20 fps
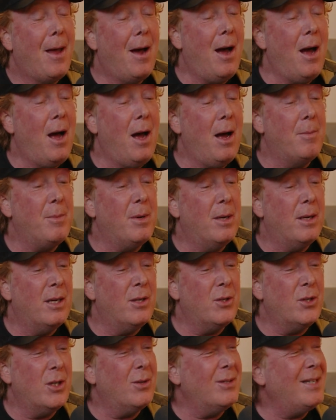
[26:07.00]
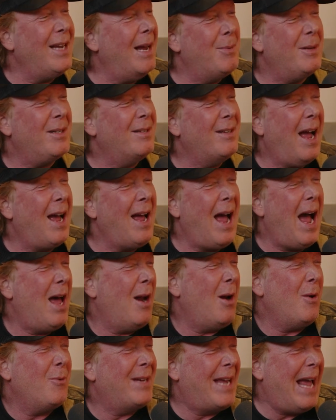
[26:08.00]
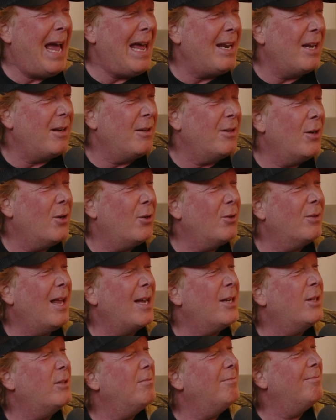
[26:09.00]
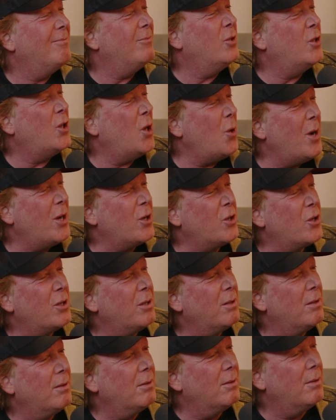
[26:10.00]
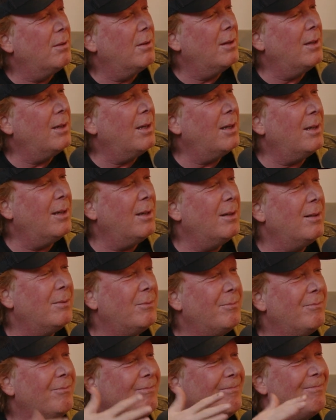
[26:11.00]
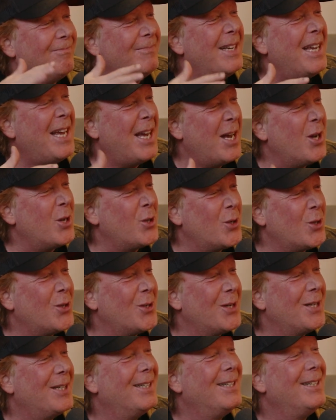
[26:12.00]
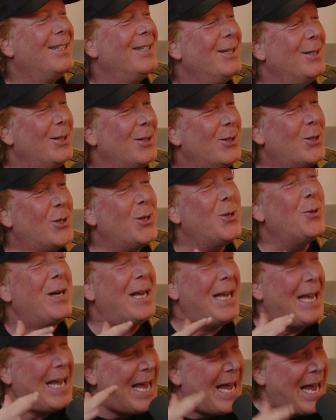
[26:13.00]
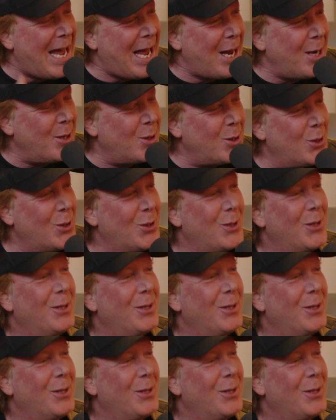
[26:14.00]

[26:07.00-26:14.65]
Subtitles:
And she goes, yeah, but I don't get it. You're like Jewish. And I go, ish. Jew-ish.